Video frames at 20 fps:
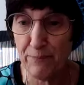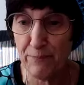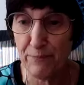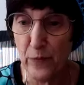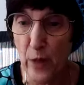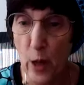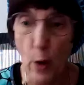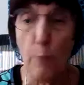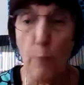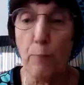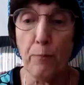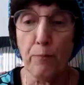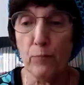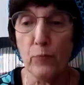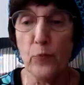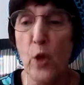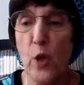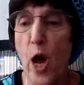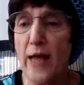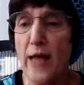No,
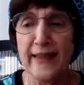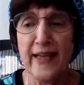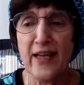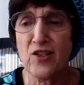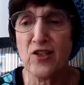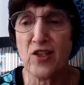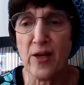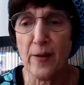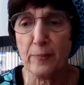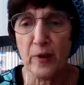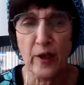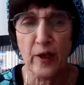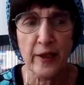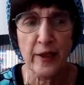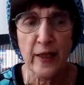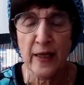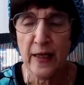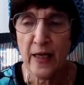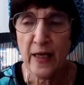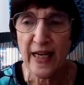not Led
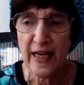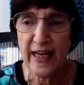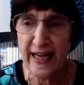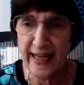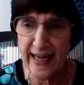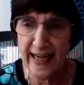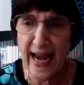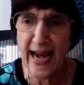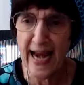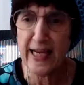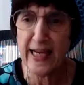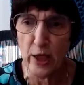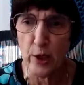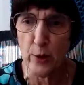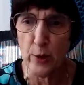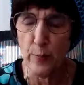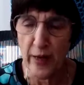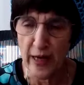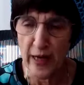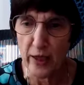Zeppelin.
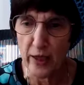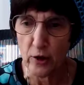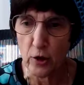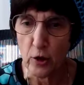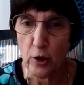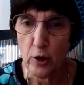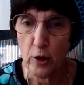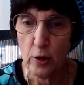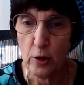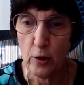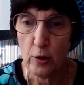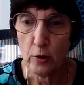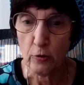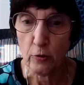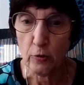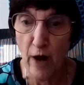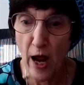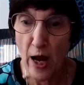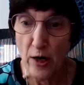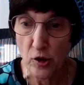Canadian band,
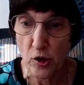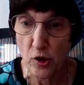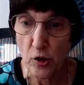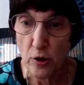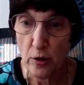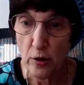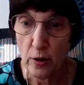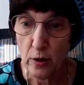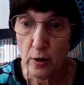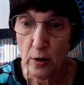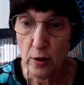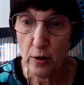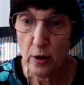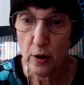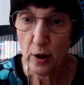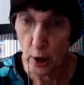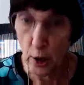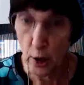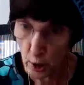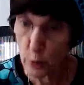Rush.
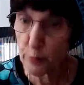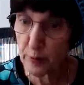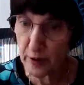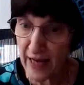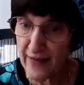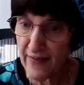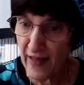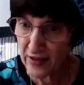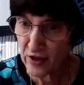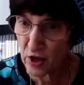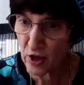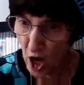Can you play that